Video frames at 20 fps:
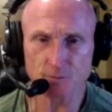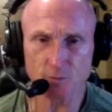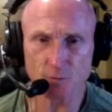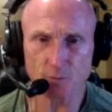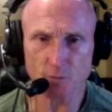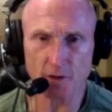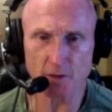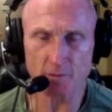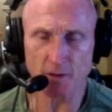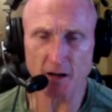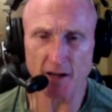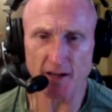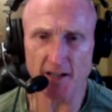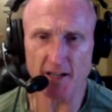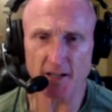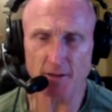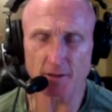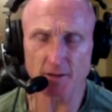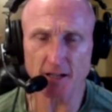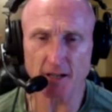in
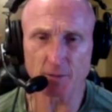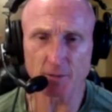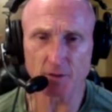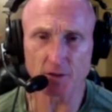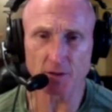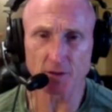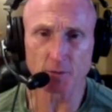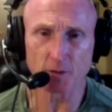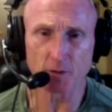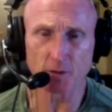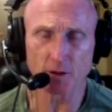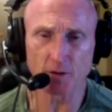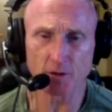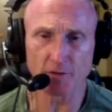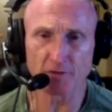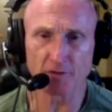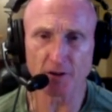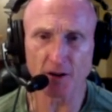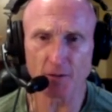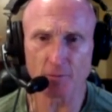my neighborhood, we were all
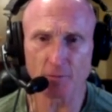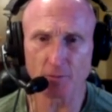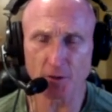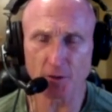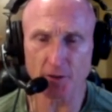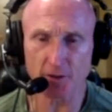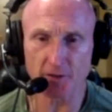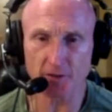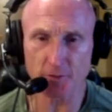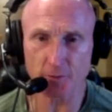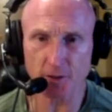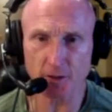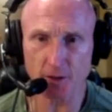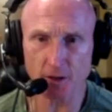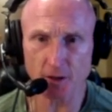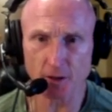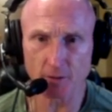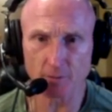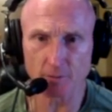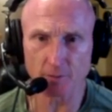farm boys and we were
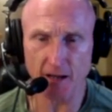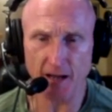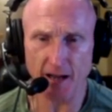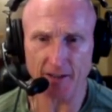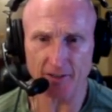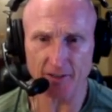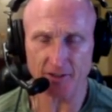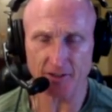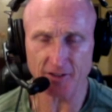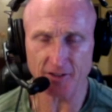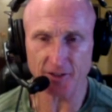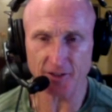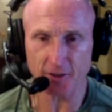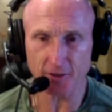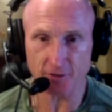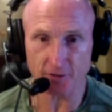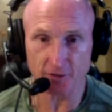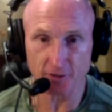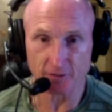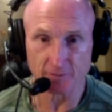all ass
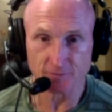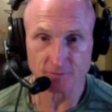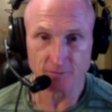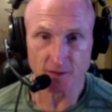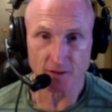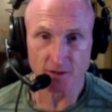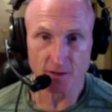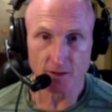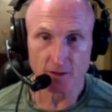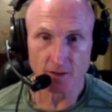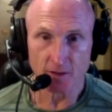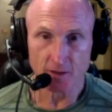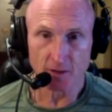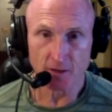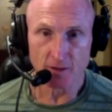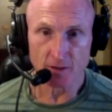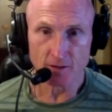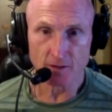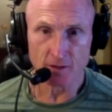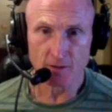kickers.
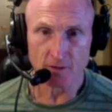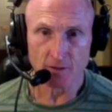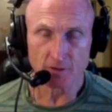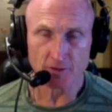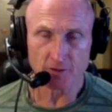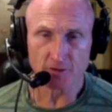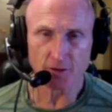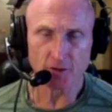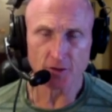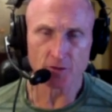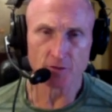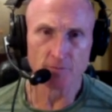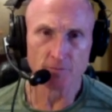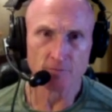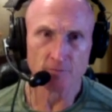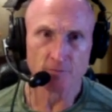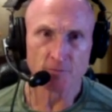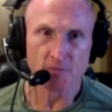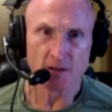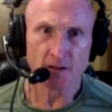So
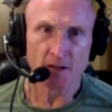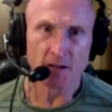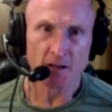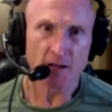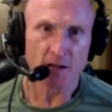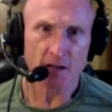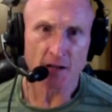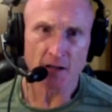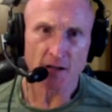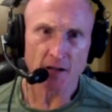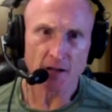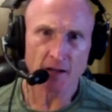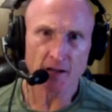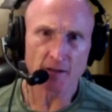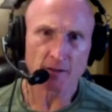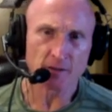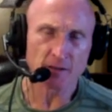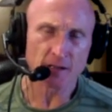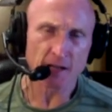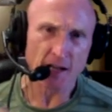
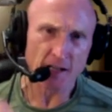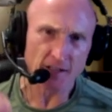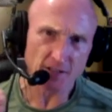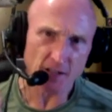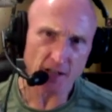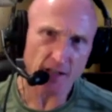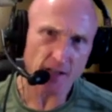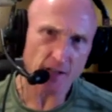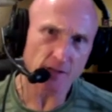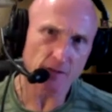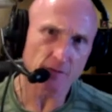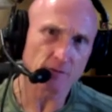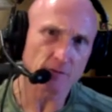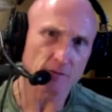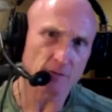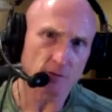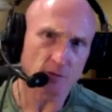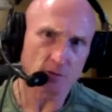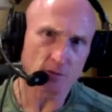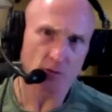as I
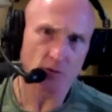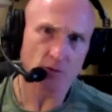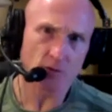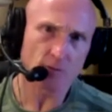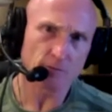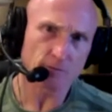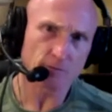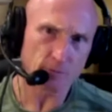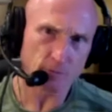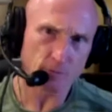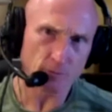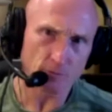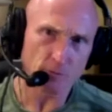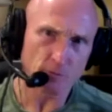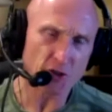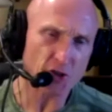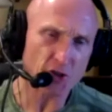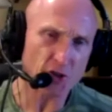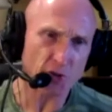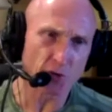
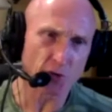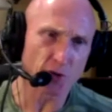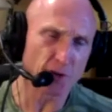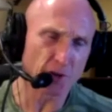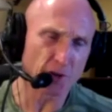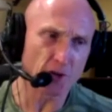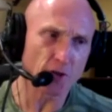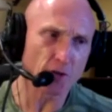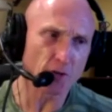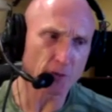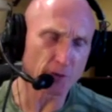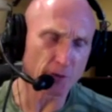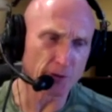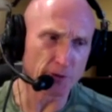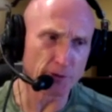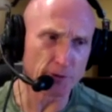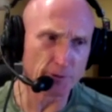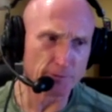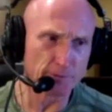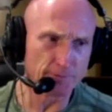matured and grew,